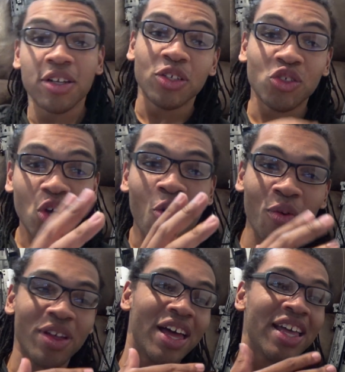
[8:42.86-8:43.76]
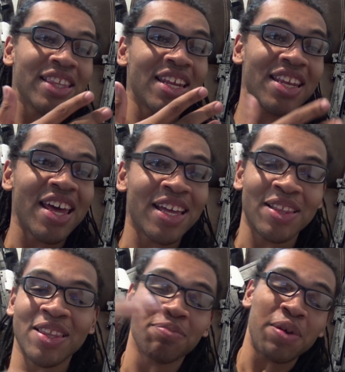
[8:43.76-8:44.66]
So, at the end of the day,
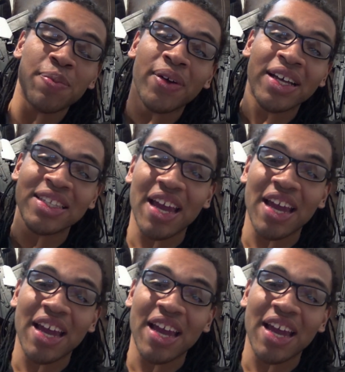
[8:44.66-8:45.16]
the people at the